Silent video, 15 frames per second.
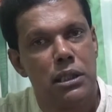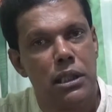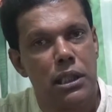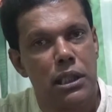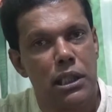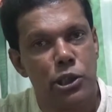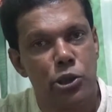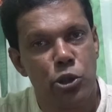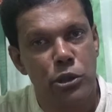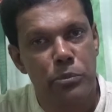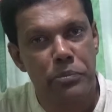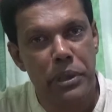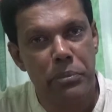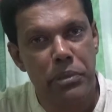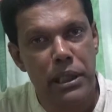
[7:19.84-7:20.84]
known
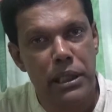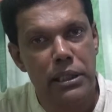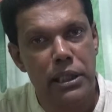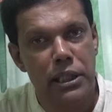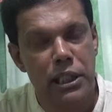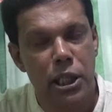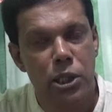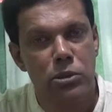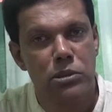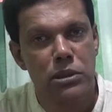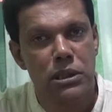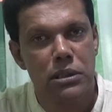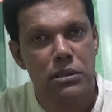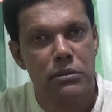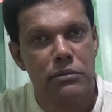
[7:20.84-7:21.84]
people in the town,
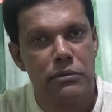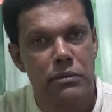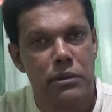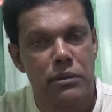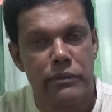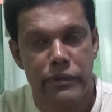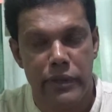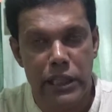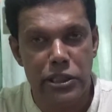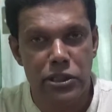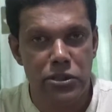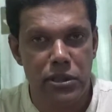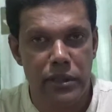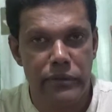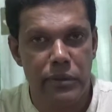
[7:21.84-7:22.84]

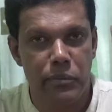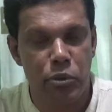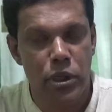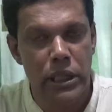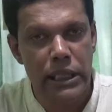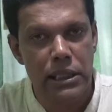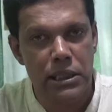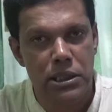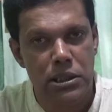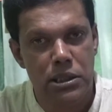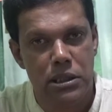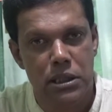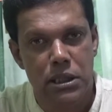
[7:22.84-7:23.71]
friends of the police,